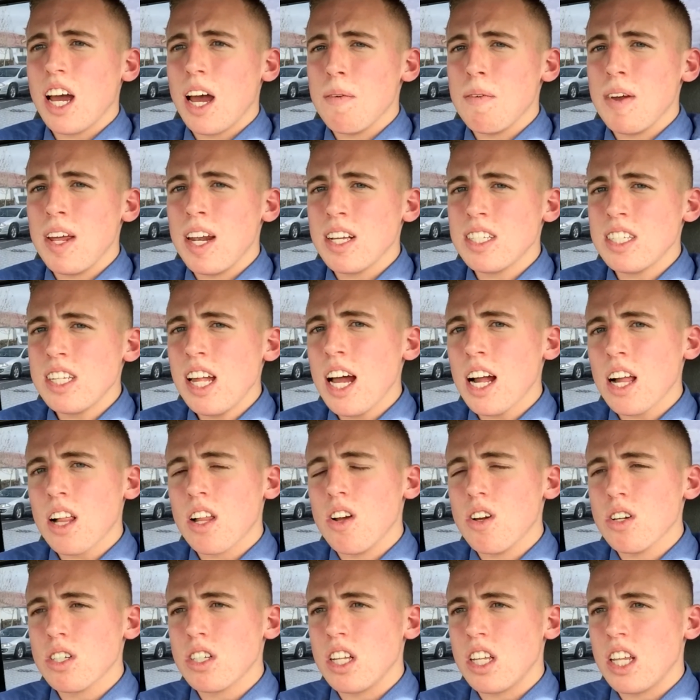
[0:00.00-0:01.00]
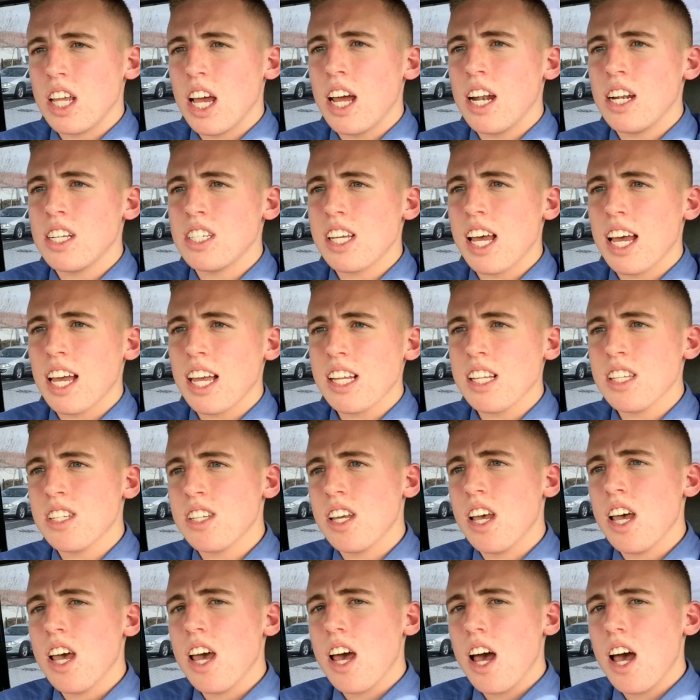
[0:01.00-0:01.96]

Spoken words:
I mean, it's not close to 10 seconds.